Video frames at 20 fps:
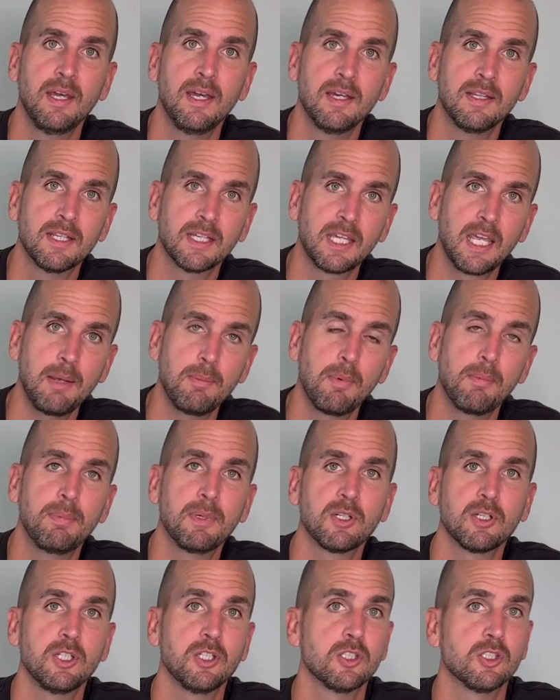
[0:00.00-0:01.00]
the
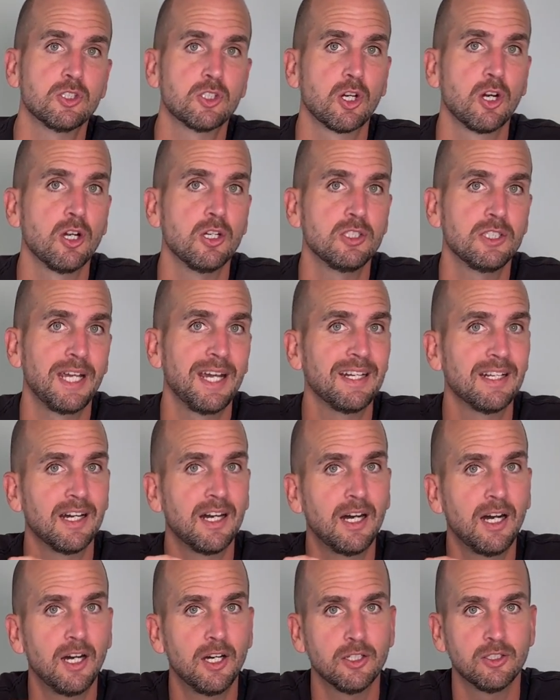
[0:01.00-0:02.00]
capability to charge at
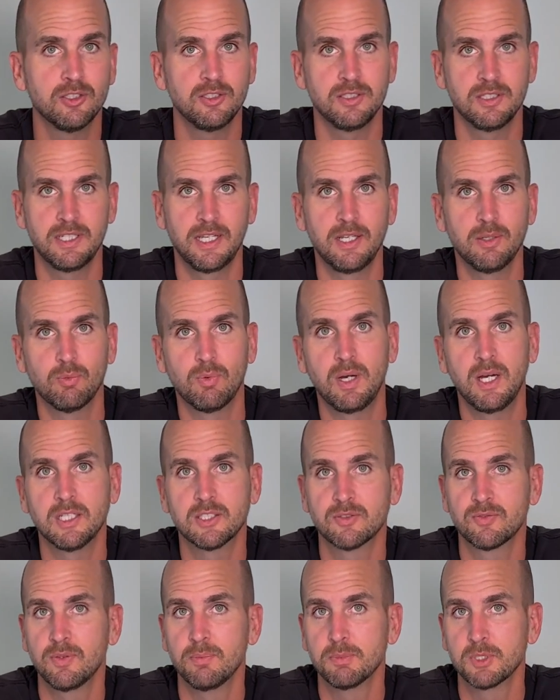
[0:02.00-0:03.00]
110 watts
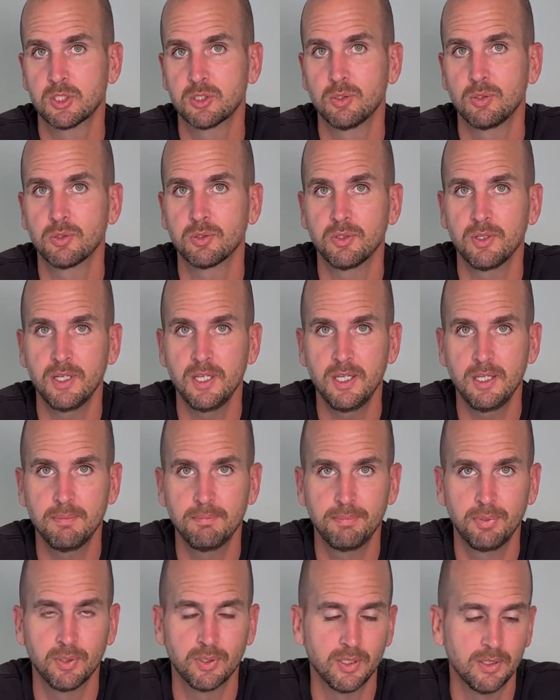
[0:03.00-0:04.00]
from the solar
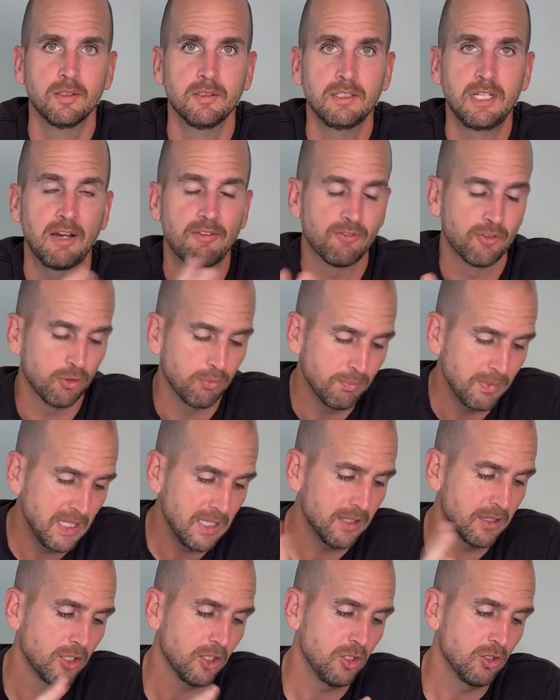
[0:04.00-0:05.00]
input. Now, for me,
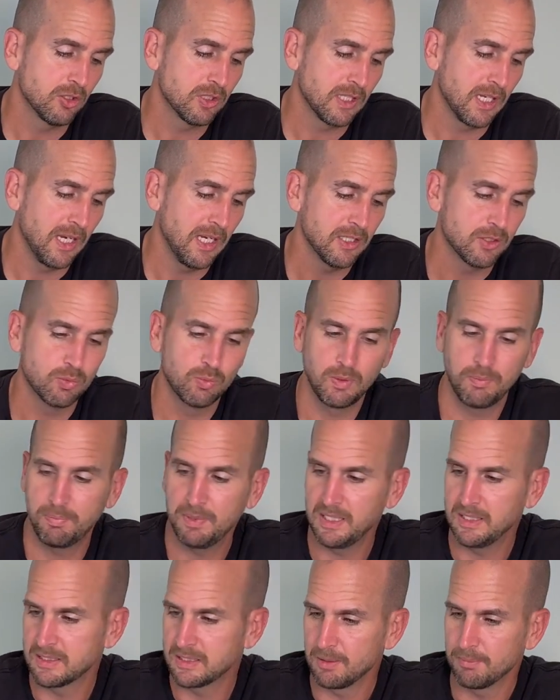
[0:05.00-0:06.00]
the use case would be
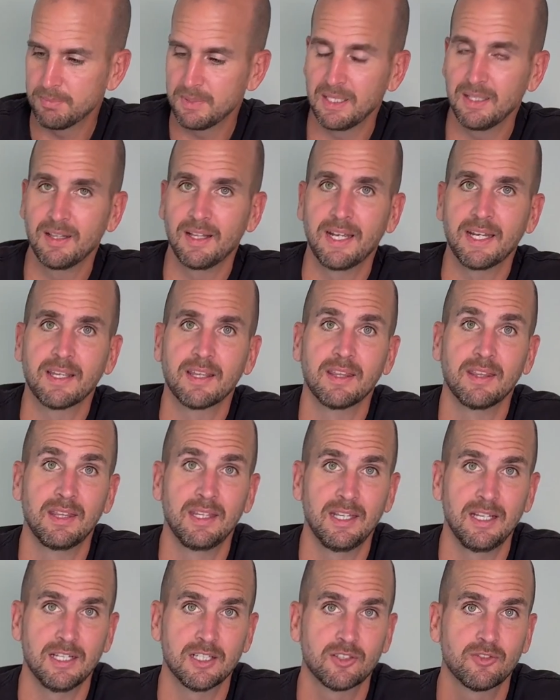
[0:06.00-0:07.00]
something like
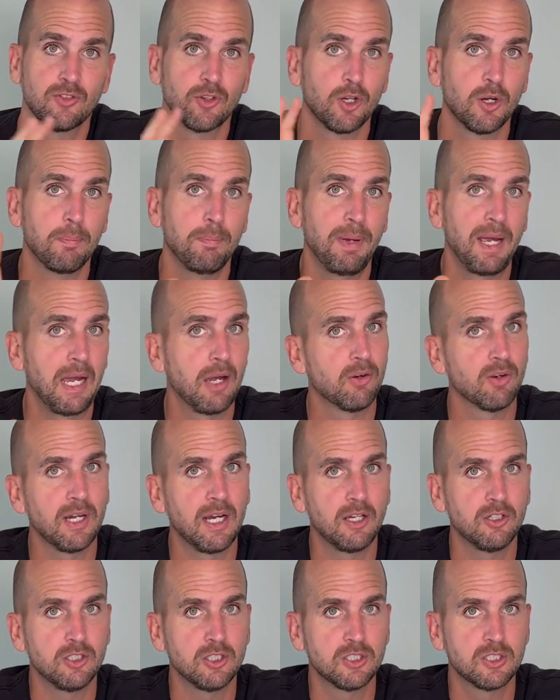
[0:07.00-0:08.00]
this. For a power
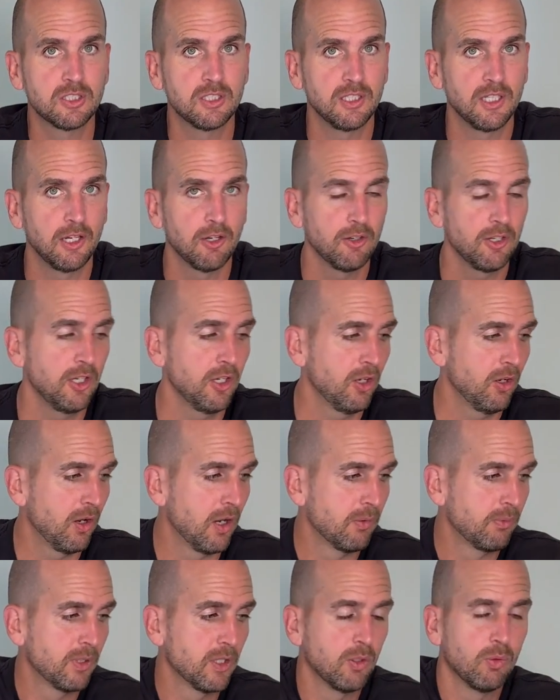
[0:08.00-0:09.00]
outage scenario, I
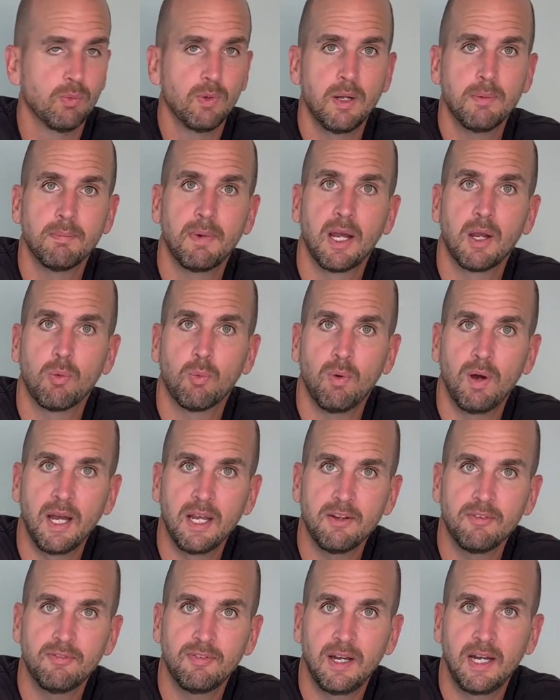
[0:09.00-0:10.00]
want to run my
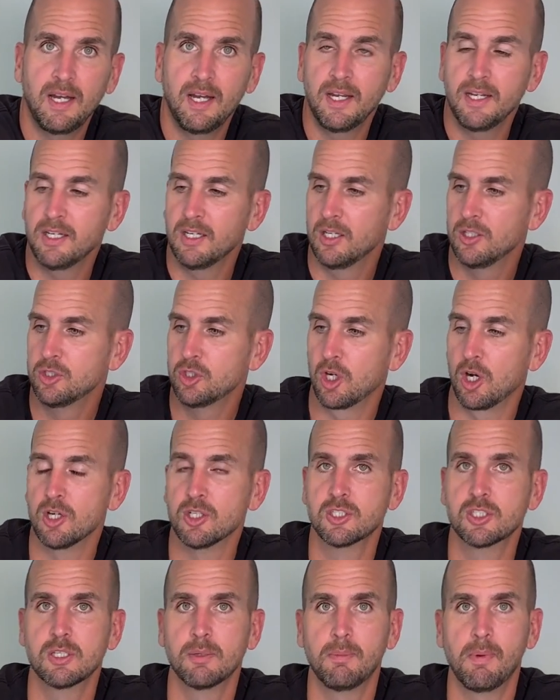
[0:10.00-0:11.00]
Wi-Fi, charge
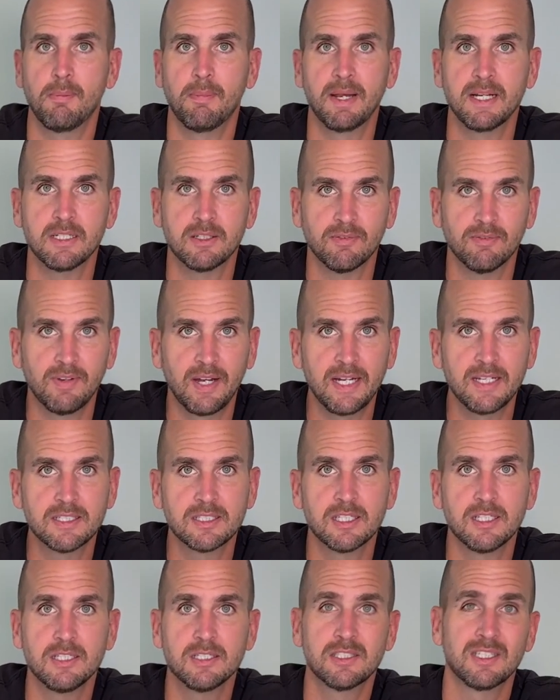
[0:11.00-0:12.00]
some of my
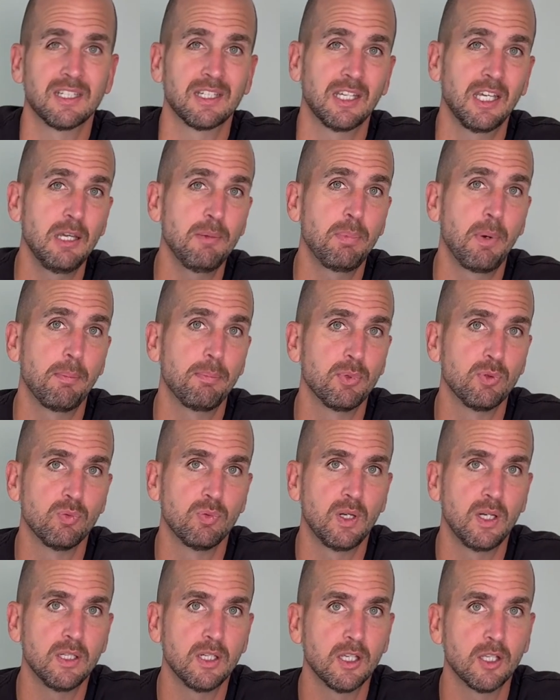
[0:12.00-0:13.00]
devices, and keep up and
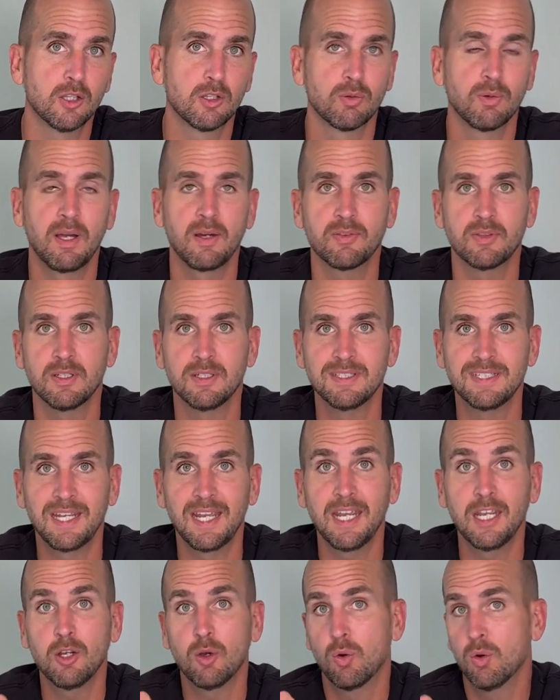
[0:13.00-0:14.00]
running throughout the
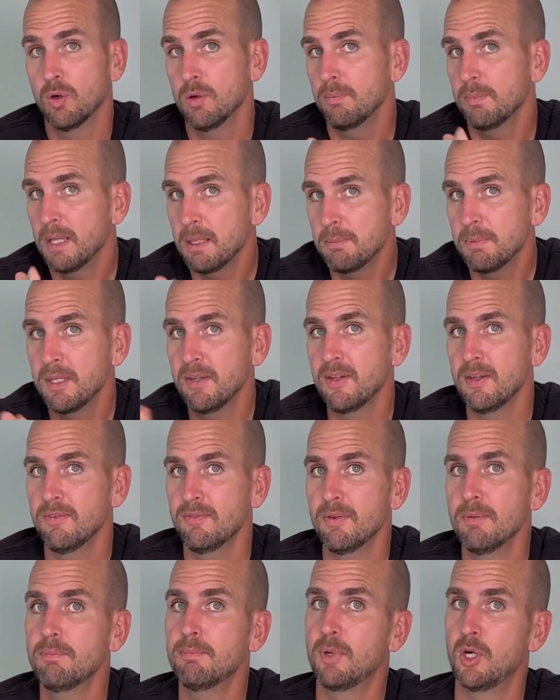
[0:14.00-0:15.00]
day, or maybe
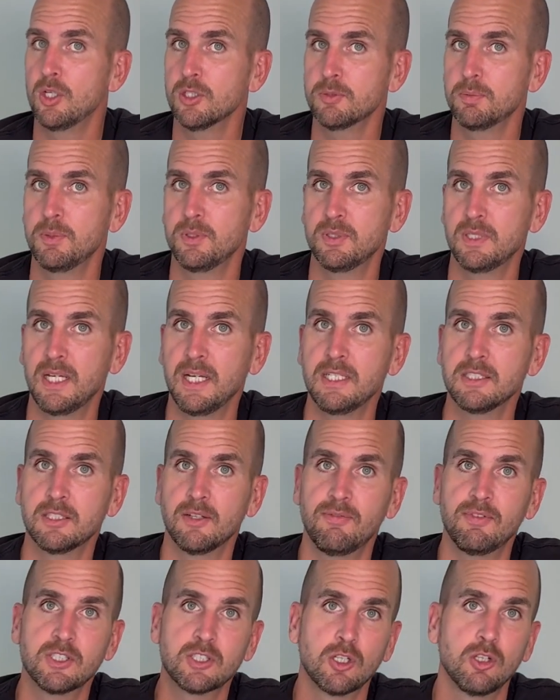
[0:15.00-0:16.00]
even multiple days if
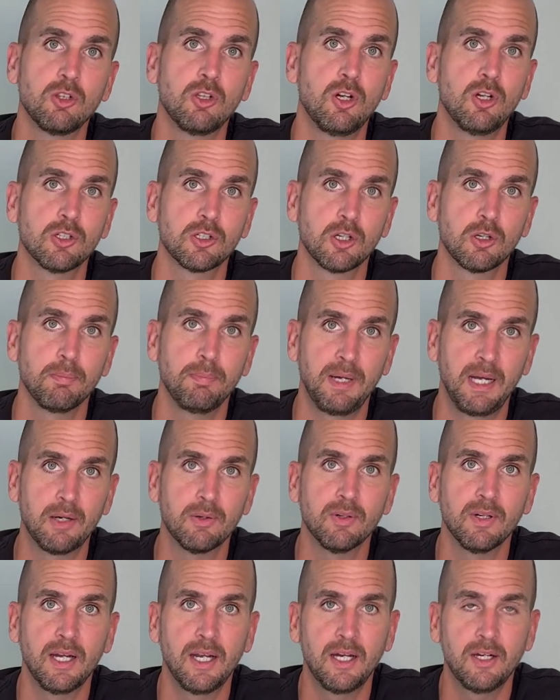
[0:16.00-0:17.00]
it's a longer
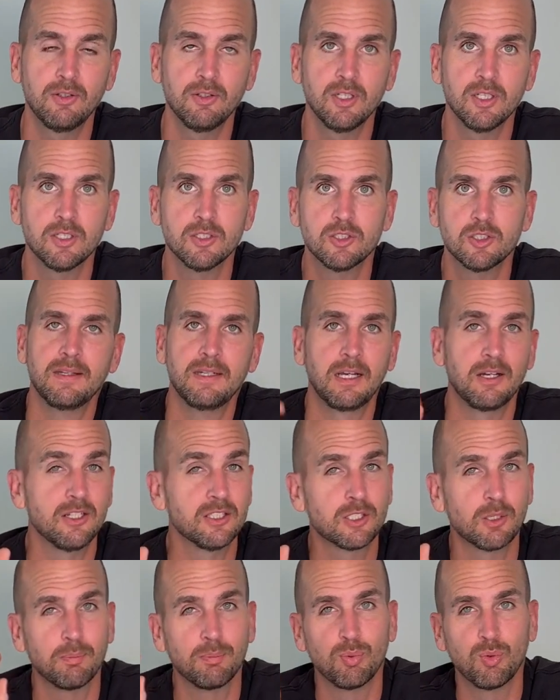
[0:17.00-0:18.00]
power outage. Now, it's
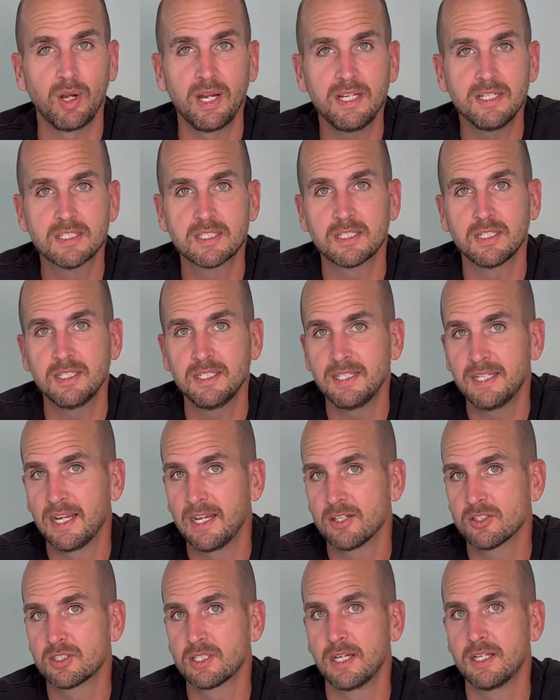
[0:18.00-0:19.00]
a bright and sunny day
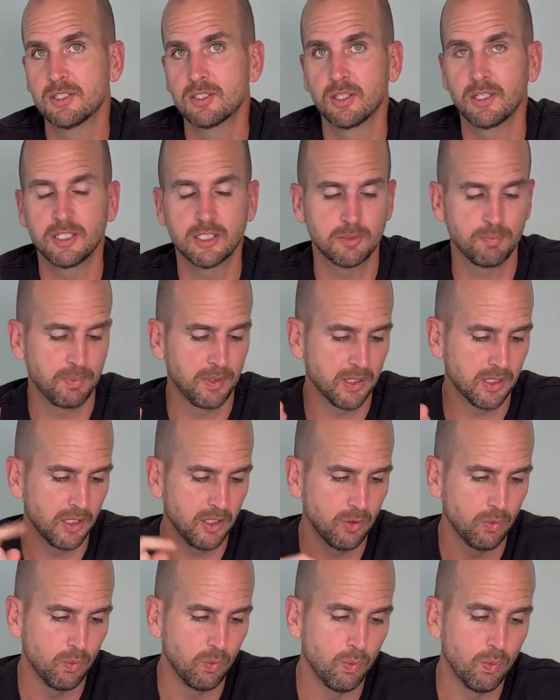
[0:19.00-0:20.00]
outside, so let's plug
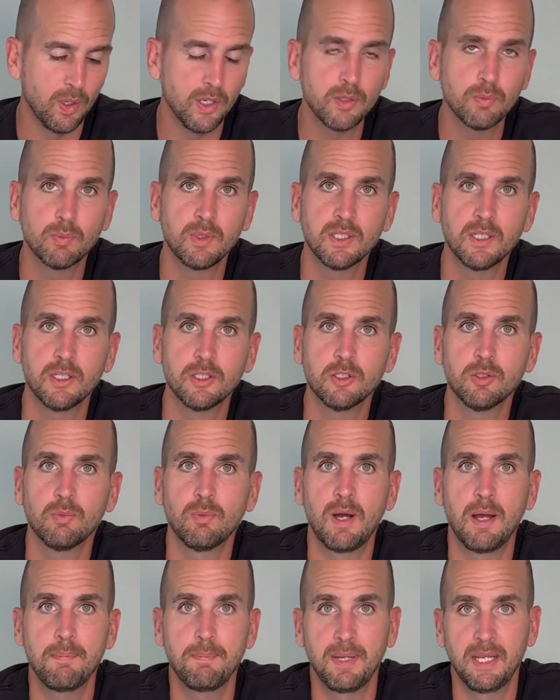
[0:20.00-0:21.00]
in one
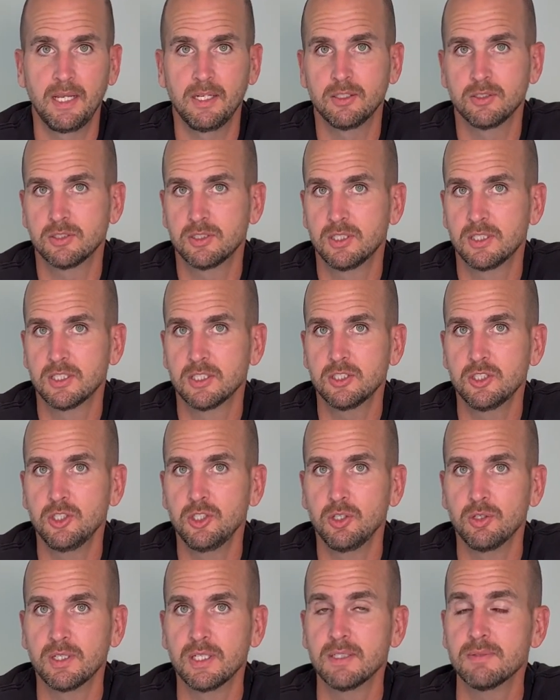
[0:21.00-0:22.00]
100-watt panel to this
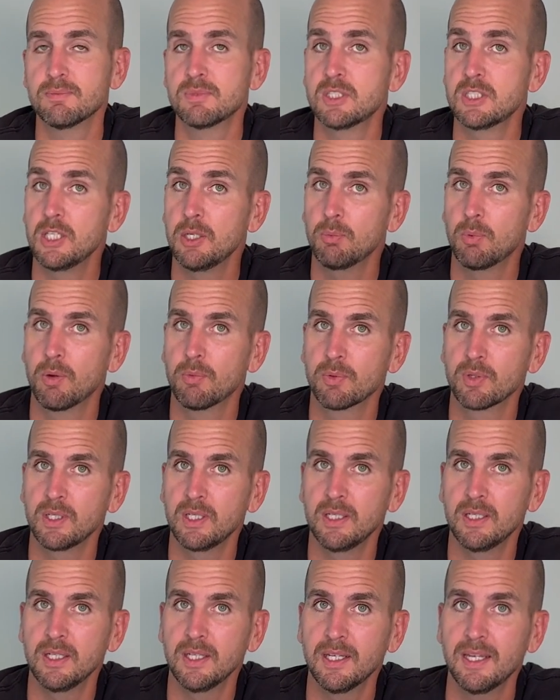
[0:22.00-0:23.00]
unit, see what we're
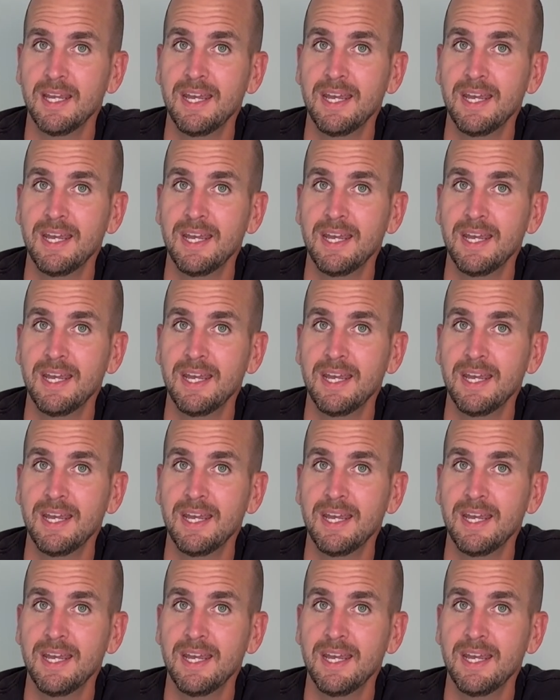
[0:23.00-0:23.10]
getting,